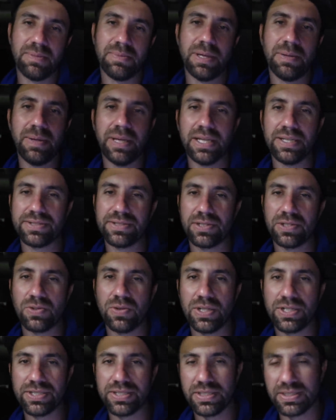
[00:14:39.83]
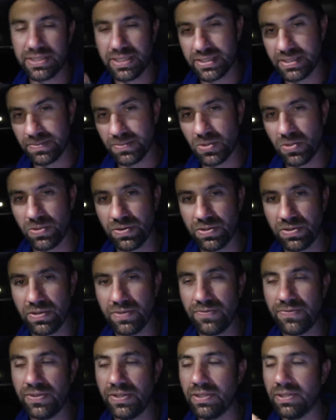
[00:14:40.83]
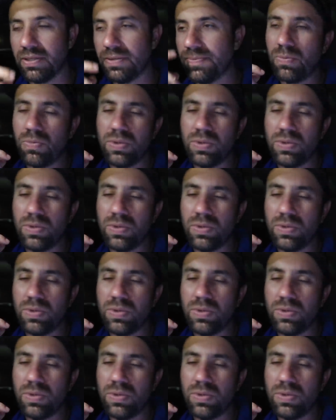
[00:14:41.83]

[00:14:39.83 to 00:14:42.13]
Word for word: of maybe answer questions as I'm going through the field.